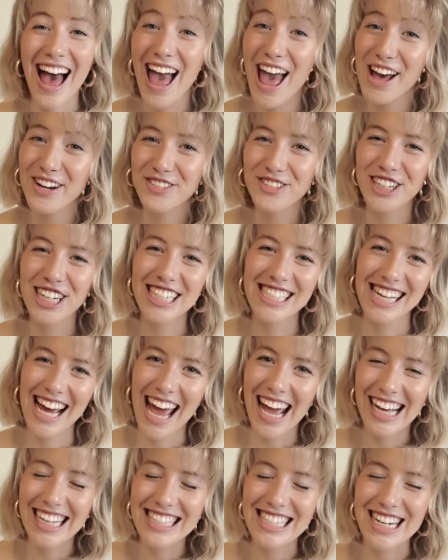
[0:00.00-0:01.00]
Every
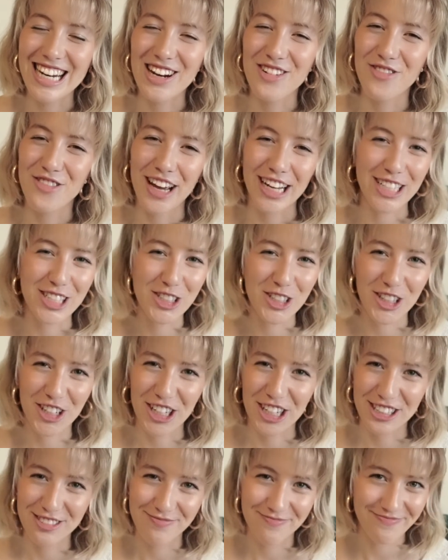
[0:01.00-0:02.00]
day is an
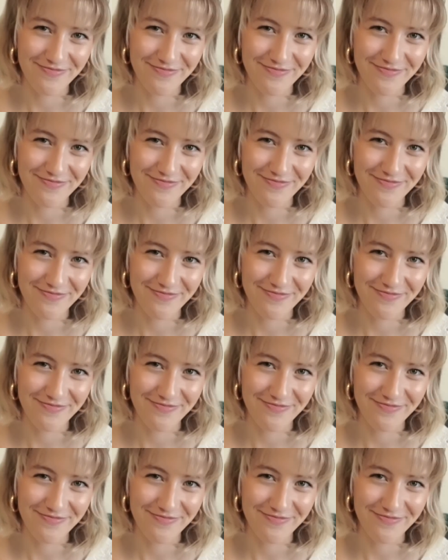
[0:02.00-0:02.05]
adventure,